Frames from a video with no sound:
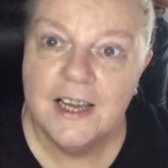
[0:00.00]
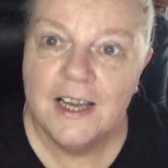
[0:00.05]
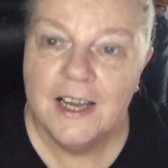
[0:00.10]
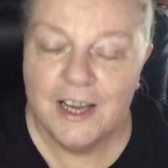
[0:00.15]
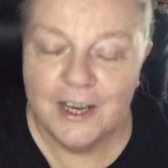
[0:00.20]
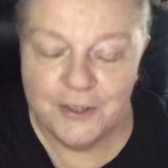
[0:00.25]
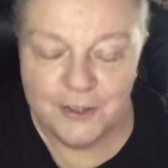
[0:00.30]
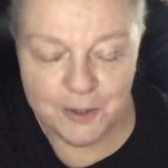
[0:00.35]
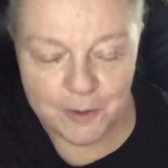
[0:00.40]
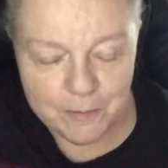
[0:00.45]

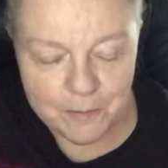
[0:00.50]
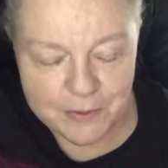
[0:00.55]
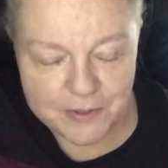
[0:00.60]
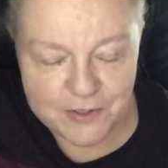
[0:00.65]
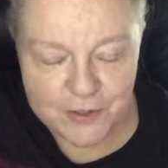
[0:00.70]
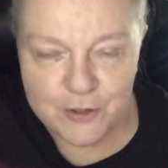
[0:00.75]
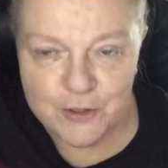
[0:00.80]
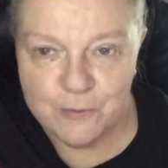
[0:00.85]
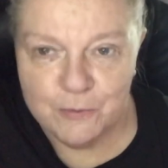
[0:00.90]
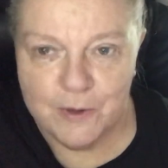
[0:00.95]
and you can
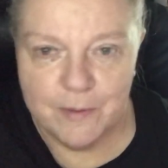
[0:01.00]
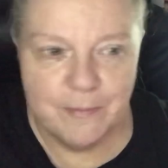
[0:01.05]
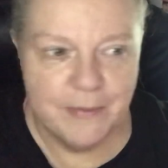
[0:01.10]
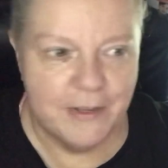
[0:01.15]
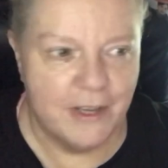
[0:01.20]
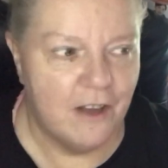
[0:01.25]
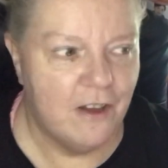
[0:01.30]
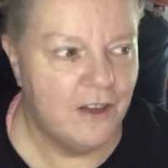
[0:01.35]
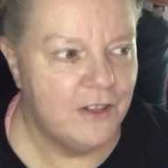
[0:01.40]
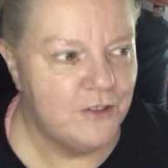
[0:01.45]
position one
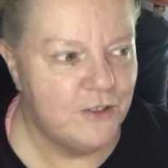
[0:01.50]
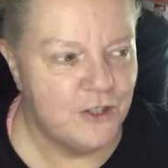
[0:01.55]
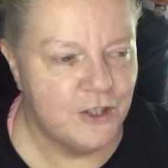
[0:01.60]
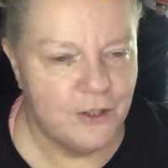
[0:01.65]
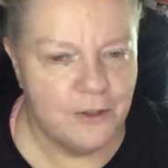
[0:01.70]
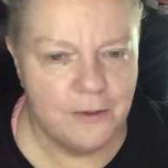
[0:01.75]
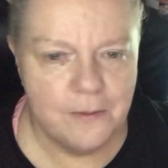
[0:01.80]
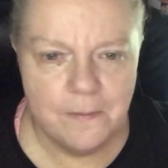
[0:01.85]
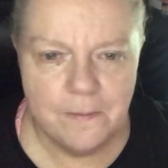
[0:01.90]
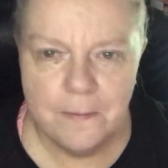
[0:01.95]
behind
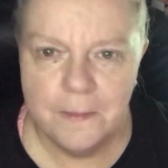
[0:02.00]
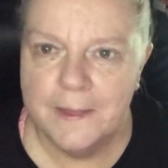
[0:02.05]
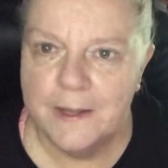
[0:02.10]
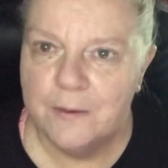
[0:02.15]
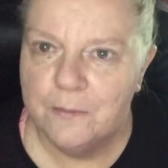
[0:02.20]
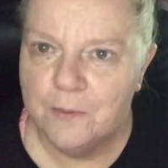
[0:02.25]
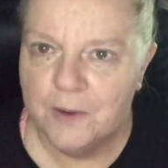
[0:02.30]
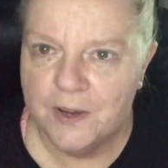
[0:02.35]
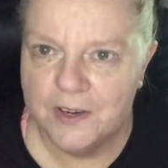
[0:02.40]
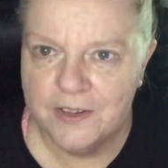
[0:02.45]
you,
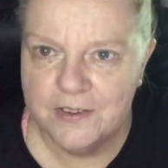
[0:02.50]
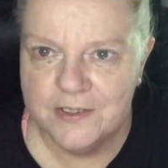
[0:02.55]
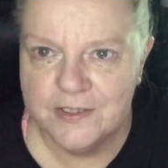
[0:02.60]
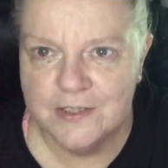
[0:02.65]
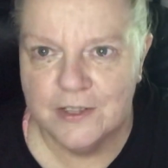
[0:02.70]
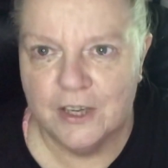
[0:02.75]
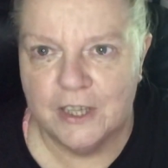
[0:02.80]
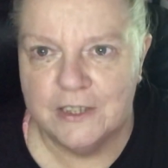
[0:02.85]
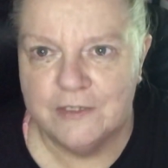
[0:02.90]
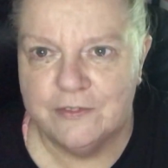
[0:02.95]
one at the
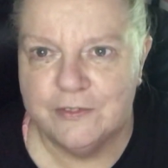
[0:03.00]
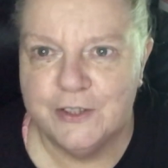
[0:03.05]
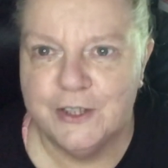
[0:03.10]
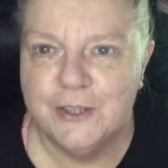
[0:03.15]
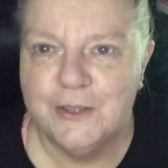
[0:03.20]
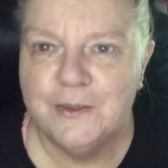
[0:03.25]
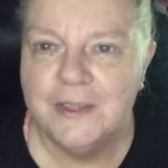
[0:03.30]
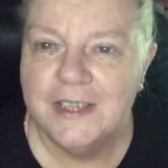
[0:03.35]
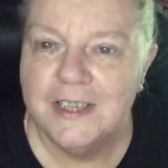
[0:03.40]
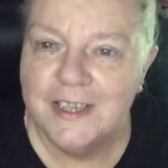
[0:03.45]
side of
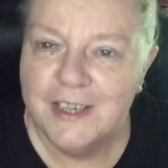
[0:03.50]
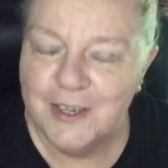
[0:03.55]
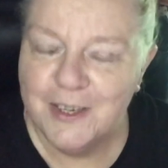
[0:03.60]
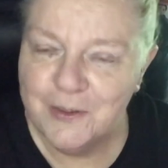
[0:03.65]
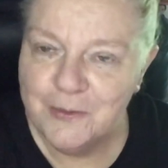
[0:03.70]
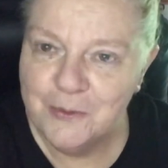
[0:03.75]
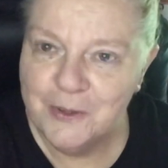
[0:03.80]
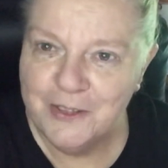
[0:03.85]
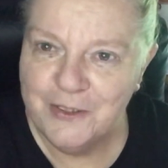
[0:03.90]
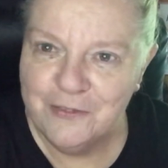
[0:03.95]
you, and
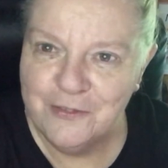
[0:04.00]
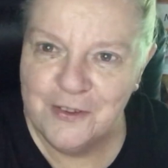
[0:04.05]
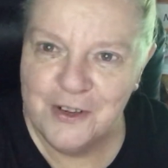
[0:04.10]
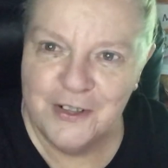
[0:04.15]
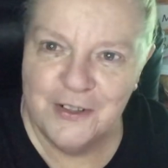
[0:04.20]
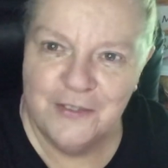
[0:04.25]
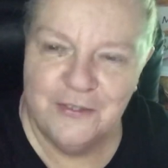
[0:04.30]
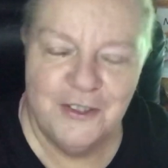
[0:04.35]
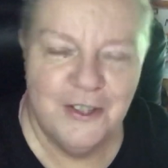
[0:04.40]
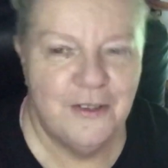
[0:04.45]
one in front
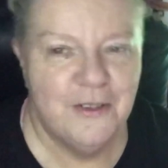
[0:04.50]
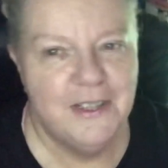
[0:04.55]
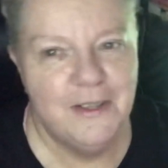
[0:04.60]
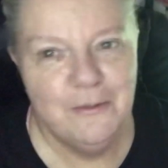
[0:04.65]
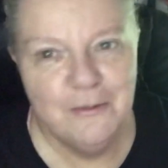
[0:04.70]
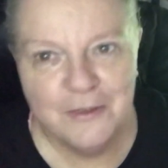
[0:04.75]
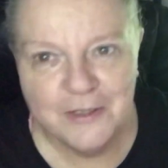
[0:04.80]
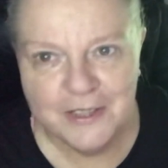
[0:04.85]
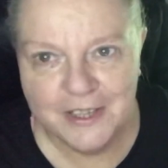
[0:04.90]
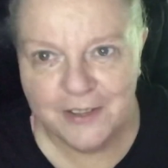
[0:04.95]
of you, and it
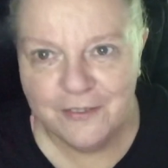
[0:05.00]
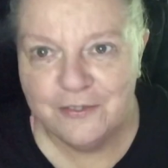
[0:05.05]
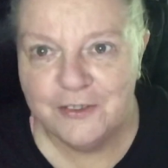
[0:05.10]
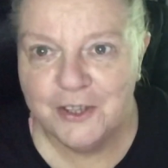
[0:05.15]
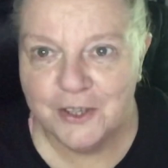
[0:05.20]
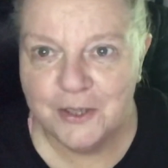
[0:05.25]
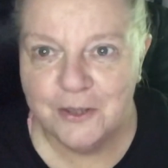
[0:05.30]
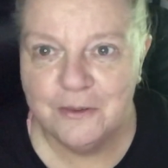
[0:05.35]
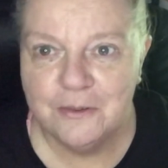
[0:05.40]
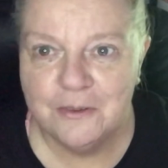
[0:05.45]
will give
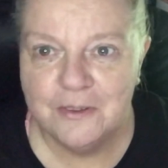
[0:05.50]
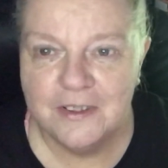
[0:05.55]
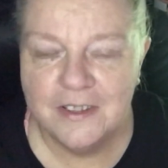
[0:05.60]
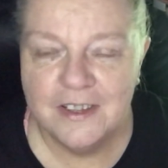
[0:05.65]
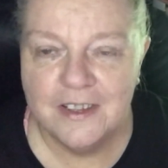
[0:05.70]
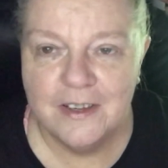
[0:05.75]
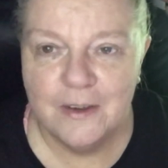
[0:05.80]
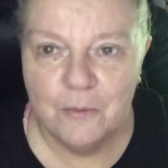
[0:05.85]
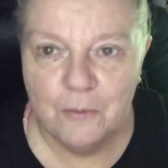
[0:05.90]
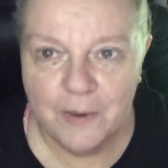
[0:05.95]
you
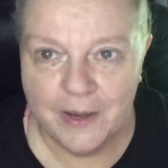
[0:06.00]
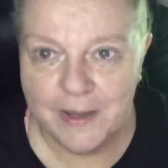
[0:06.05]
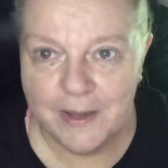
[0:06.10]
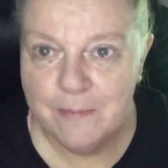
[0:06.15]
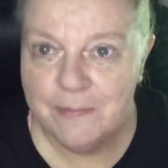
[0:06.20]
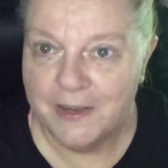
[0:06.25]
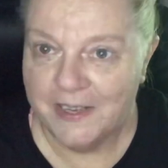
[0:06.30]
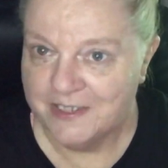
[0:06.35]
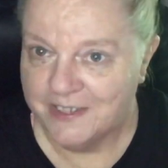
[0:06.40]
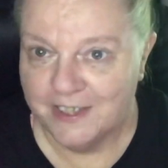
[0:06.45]
way
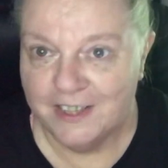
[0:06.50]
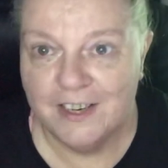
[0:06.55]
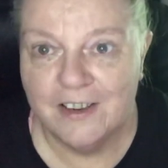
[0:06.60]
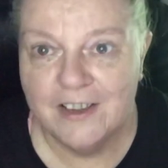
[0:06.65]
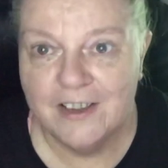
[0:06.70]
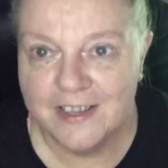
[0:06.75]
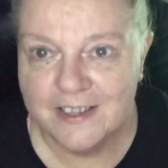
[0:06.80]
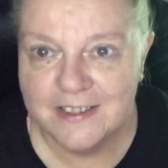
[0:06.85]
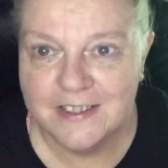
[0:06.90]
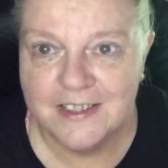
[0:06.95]
better
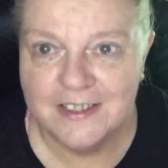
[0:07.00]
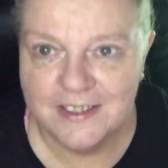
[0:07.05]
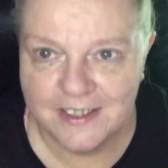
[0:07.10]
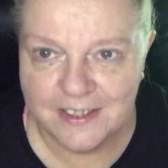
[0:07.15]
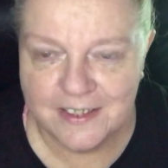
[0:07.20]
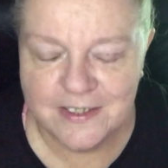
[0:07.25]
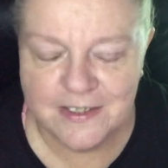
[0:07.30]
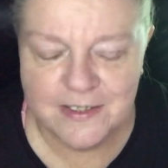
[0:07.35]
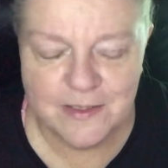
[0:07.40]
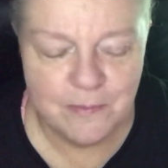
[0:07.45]
light than
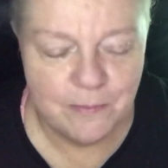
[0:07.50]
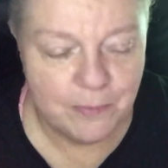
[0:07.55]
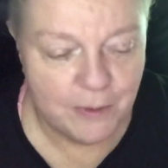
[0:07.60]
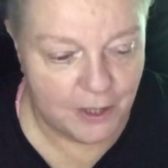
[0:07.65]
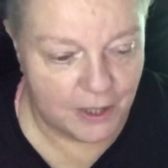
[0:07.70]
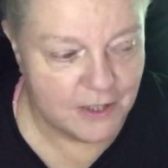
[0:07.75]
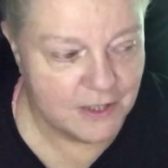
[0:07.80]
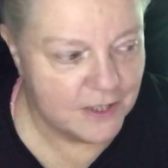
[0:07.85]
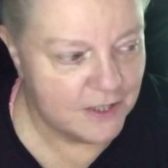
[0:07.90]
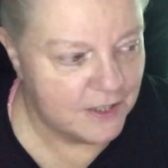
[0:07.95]
this.
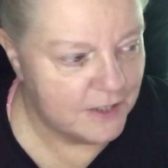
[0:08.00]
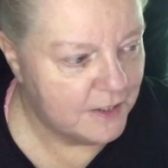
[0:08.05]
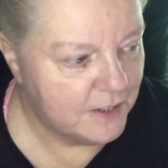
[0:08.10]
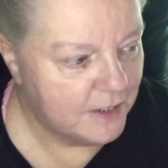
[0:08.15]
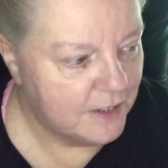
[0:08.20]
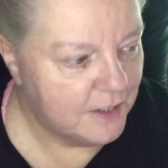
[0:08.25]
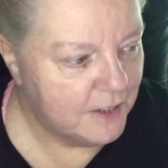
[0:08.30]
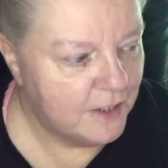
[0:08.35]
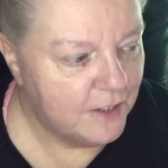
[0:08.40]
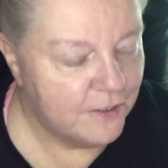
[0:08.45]
But
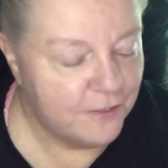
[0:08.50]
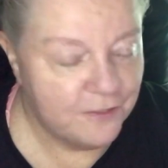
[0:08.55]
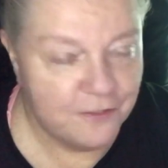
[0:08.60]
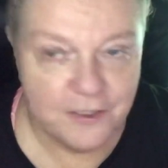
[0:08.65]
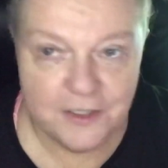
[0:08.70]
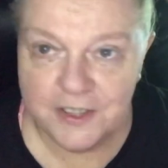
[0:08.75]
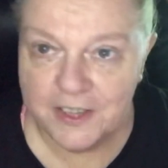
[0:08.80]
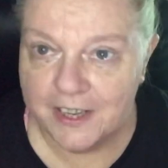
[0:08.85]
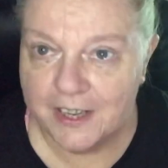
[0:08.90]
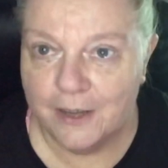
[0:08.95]
for
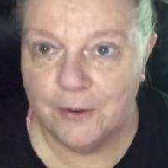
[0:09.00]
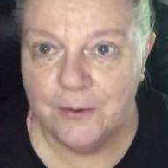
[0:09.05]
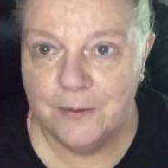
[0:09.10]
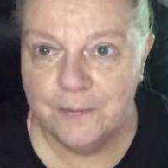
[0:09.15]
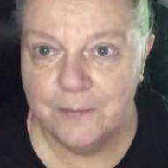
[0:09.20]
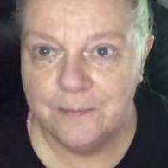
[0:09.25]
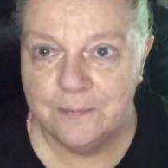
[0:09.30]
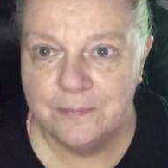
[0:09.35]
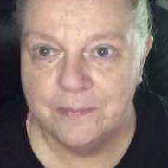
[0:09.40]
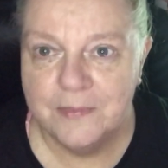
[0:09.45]
now,
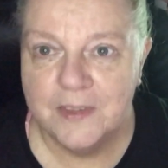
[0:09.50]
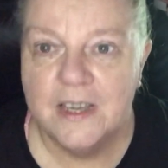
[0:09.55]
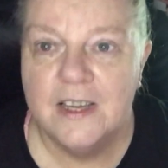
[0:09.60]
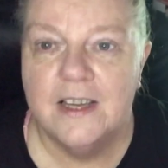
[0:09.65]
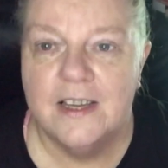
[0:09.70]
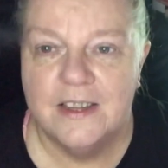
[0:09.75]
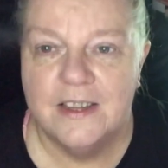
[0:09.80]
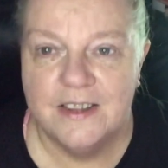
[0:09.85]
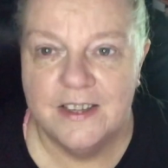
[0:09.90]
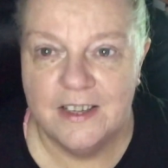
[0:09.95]

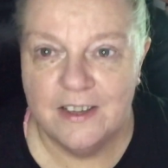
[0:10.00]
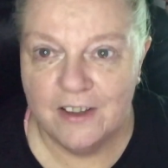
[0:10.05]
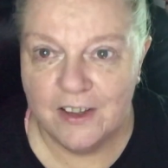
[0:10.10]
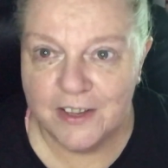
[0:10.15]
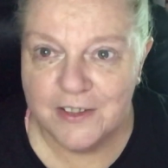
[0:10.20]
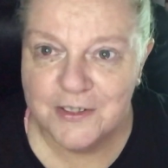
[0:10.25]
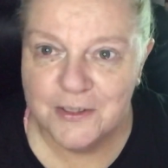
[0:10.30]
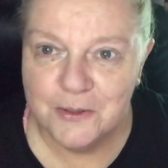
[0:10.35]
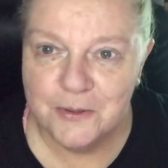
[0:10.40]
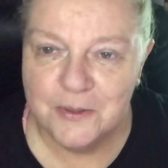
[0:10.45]
the light
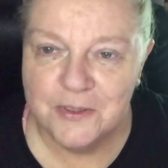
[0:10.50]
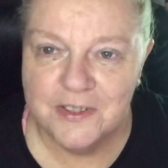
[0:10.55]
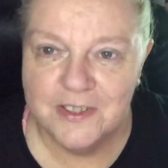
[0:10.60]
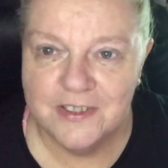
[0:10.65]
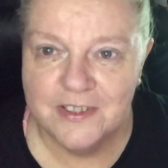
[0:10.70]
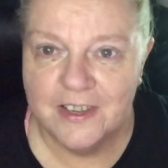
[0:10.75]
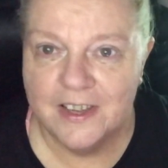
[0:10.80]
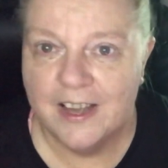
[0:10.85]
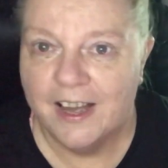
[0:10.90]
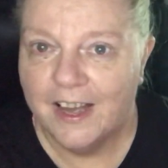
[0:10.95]
sources
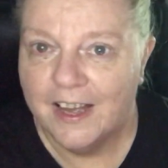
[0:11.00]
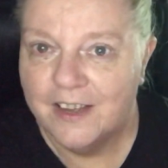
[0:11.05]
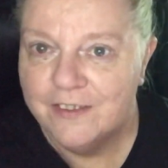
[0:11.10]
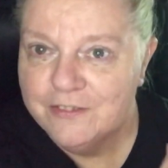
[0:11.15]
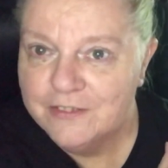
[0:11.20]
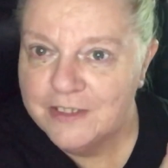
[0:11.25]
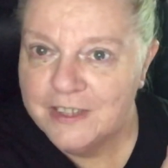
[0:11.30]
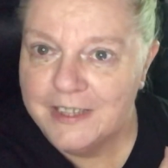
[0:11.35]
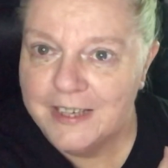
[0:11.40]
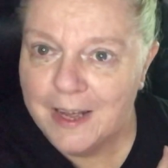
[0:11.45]
I have are
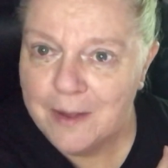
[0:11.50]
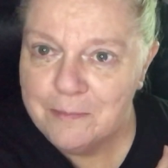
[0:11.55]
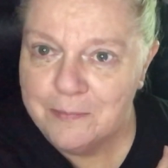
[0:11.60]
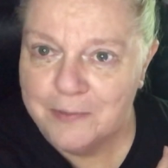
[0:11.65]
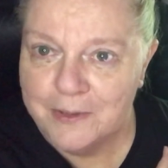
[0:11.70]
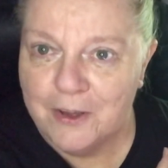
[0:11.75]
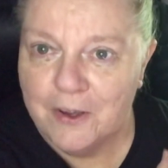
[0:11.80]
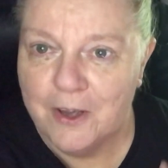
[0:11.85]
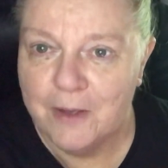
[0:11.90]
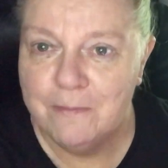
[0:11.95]
a lamp
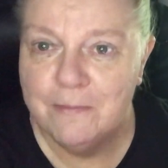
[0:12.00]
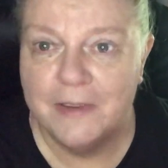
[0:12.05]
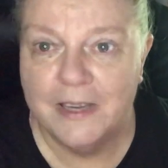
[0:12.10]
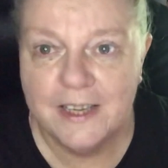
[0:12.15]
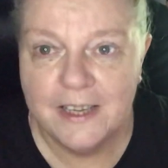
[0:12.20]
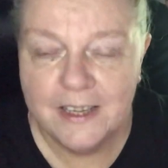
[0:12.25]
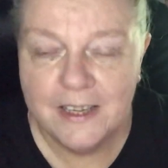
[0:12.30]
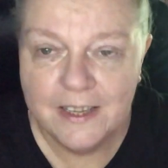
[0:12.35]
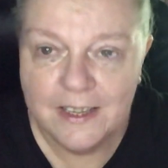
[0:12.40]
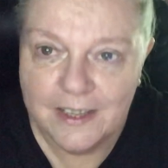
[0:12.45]
behind me,
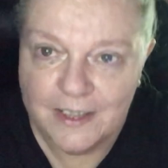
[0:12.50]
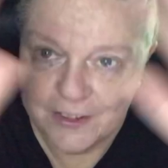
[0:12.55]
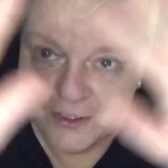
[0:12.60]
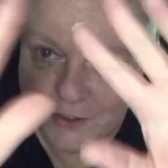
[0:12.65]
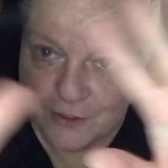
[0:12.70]
the